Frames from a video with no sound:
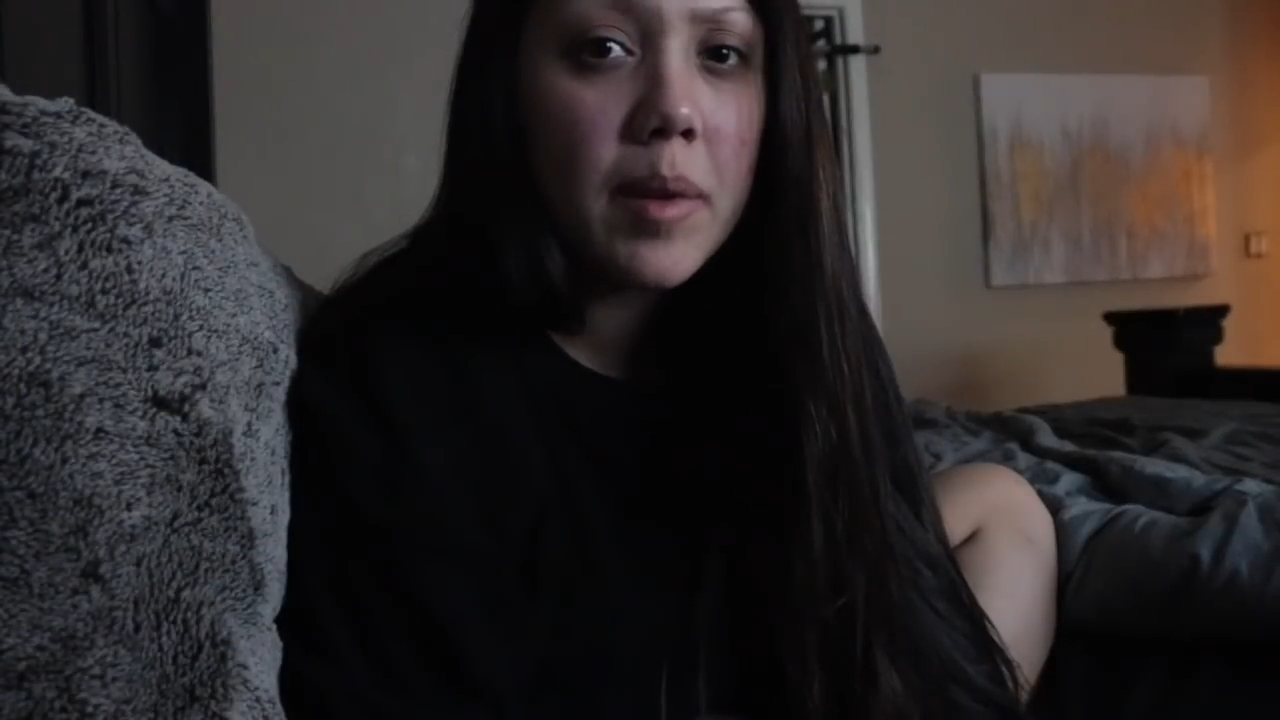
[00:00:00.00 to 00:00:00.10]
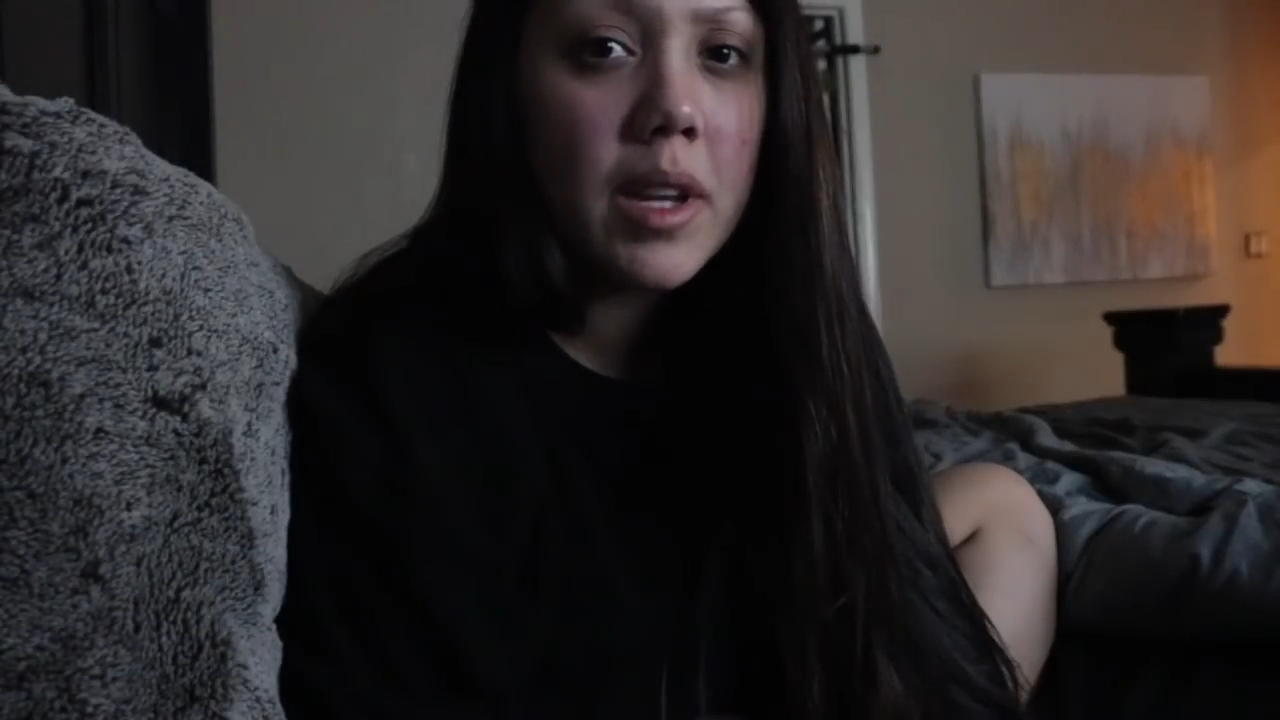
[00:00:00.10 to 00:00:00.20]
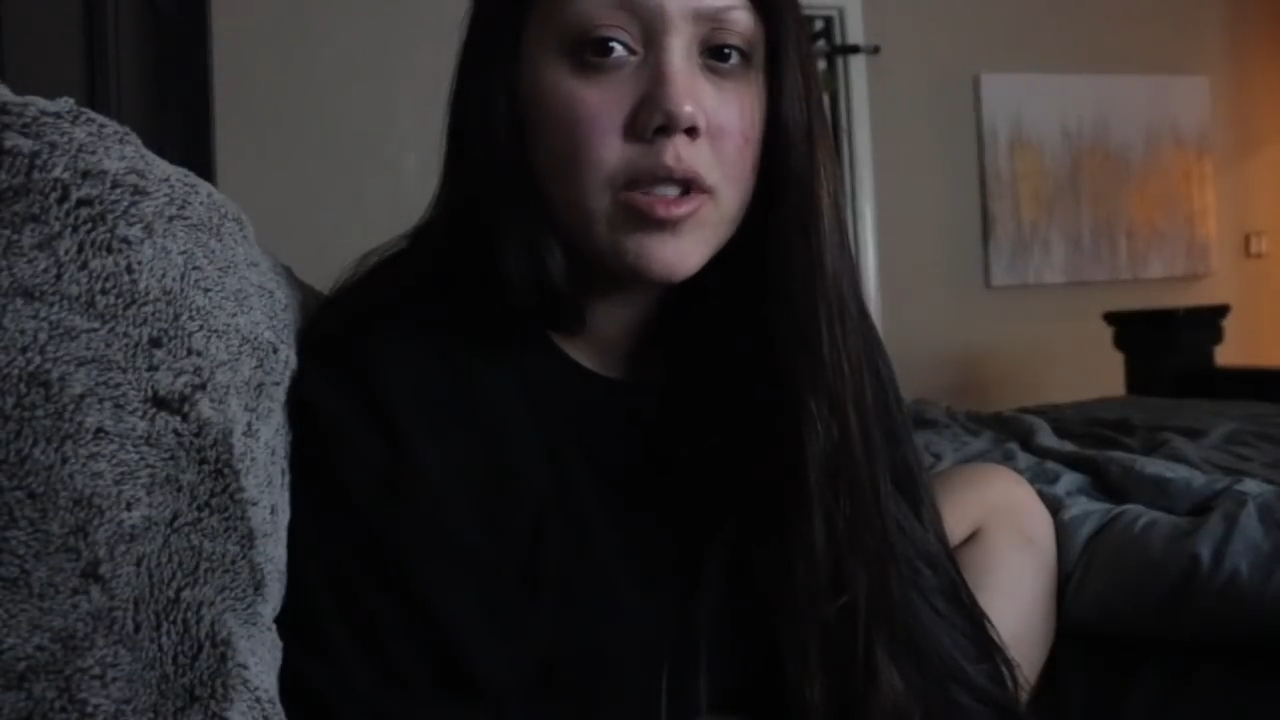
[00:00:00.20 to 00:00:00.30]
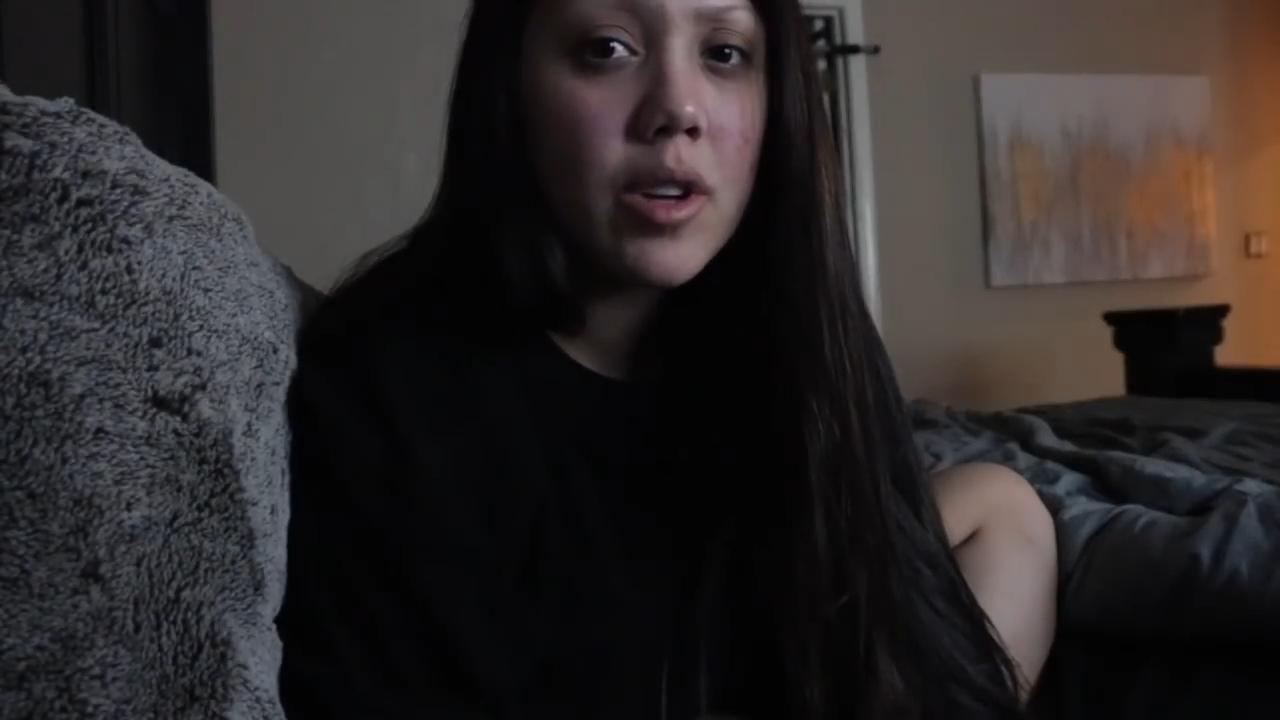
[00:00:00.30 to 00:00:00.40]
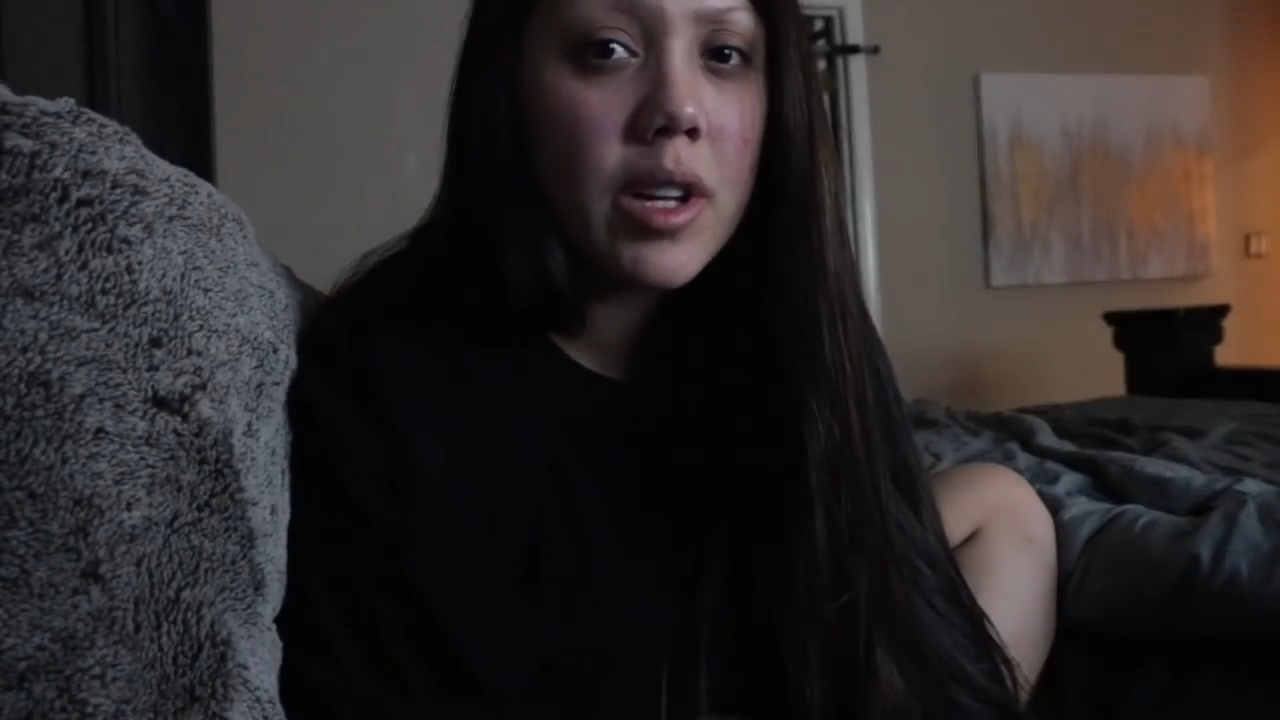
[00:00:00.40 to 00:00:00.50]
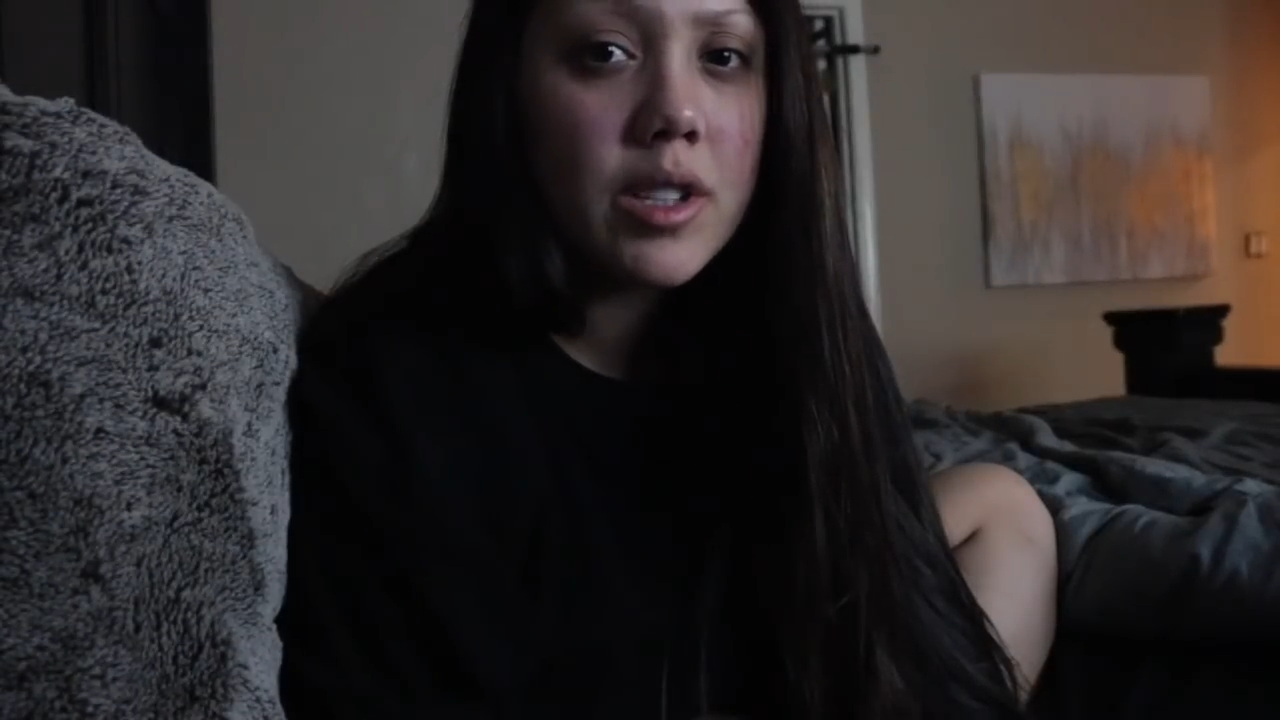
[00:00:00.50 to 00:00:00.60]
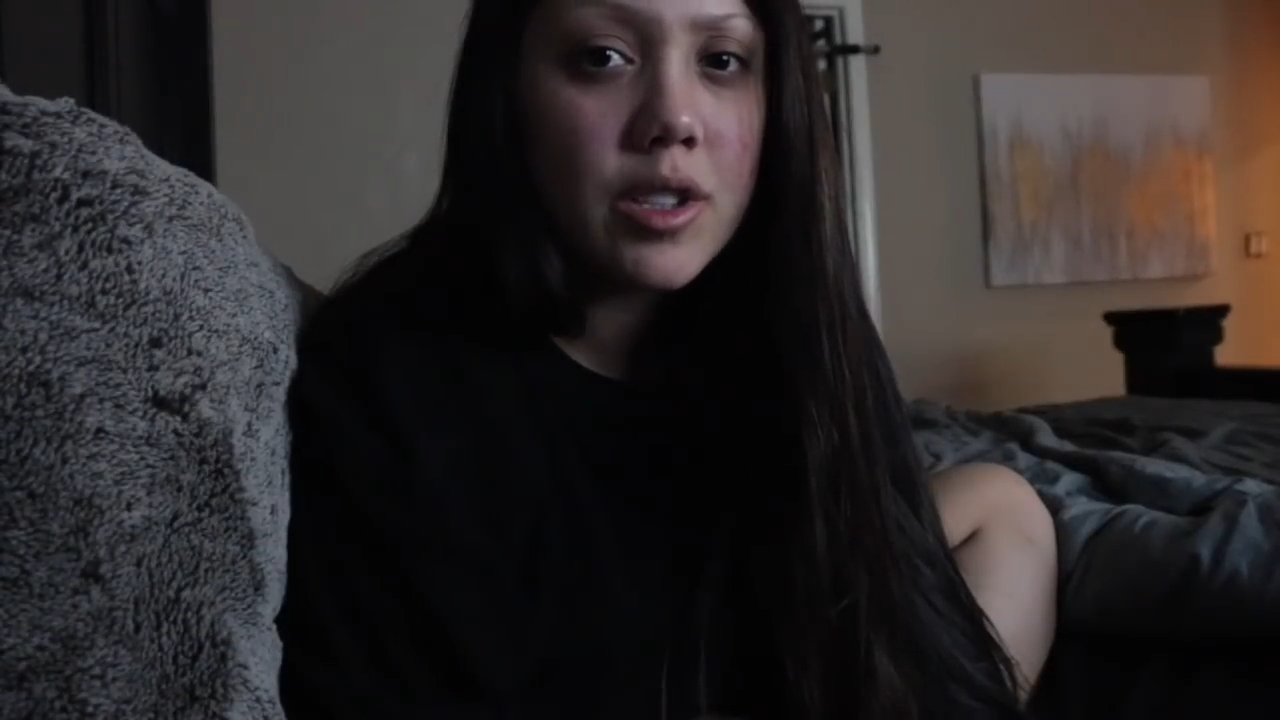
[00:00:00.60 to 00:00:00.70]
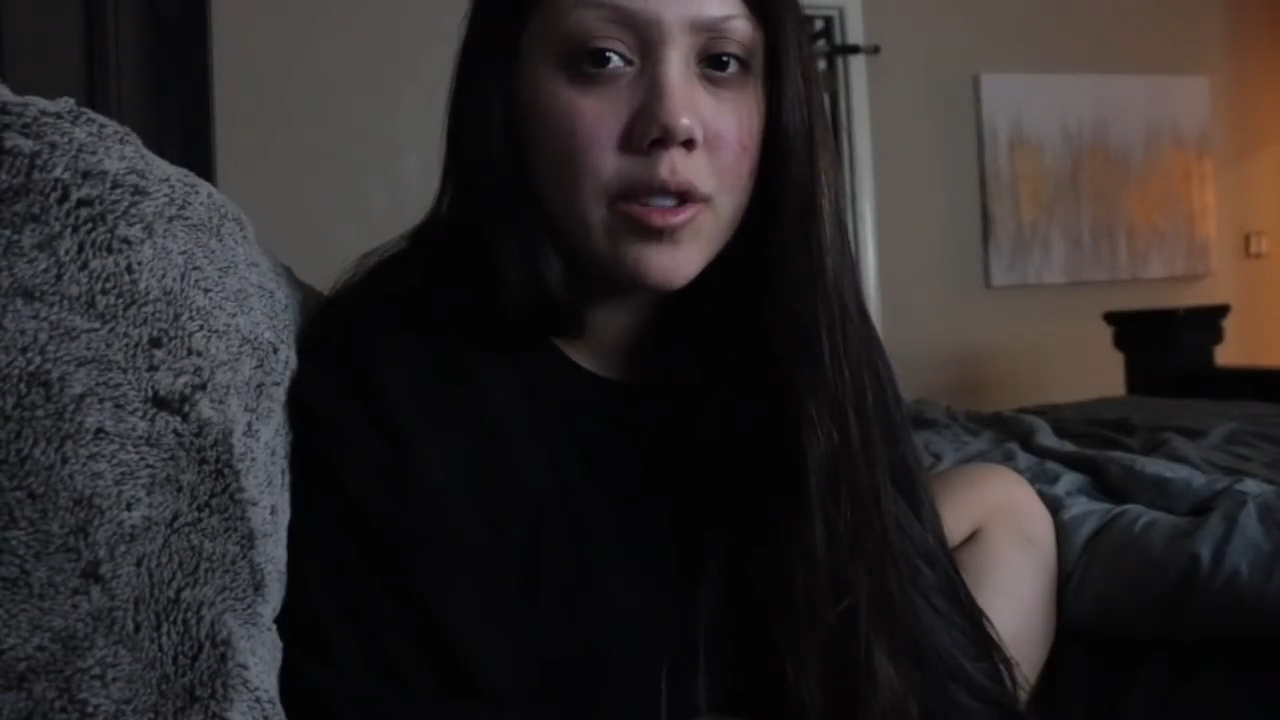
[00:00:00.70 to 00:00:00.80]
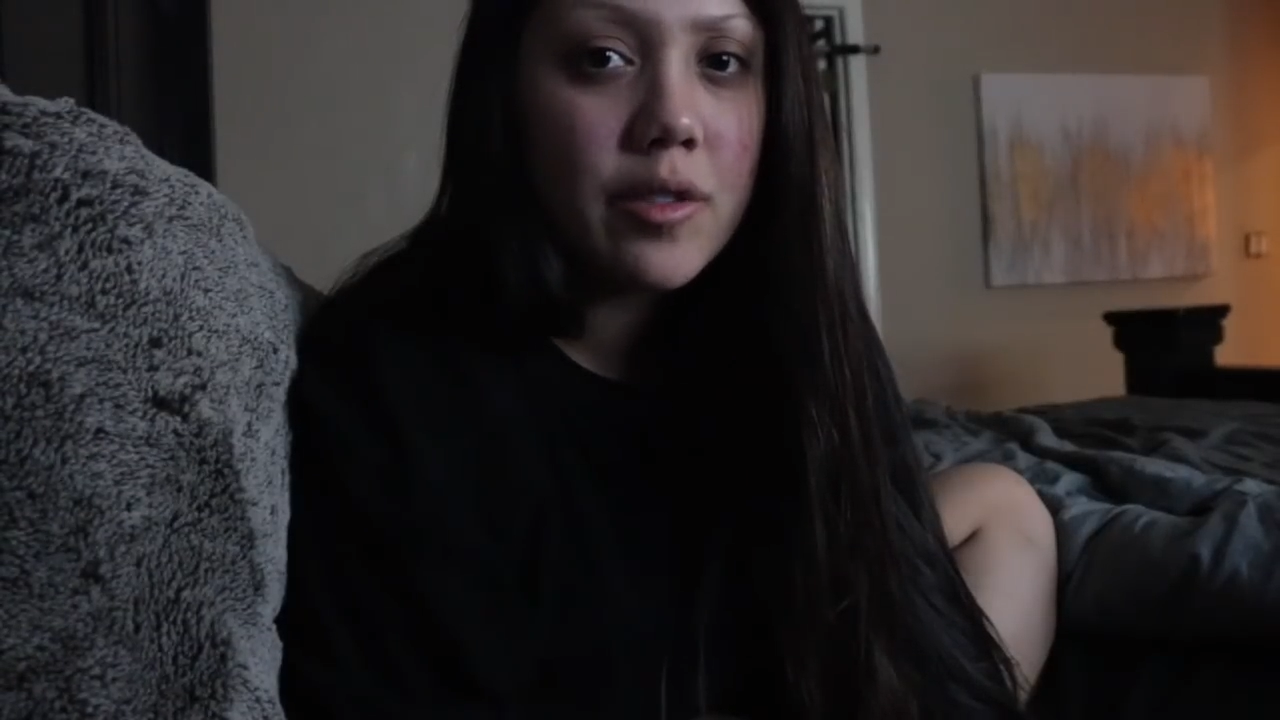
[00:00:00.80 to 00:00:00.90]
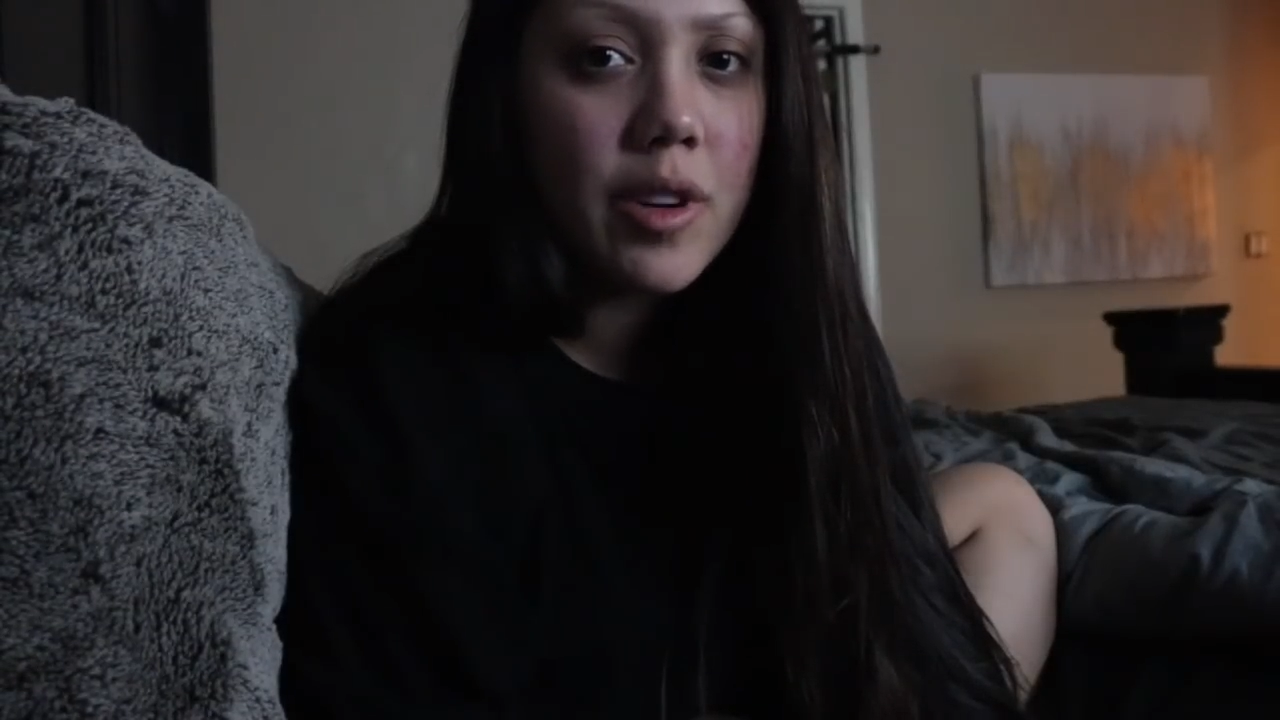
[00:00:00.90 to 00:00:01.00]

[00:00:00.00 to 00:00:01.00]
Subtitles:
gonna try and shoot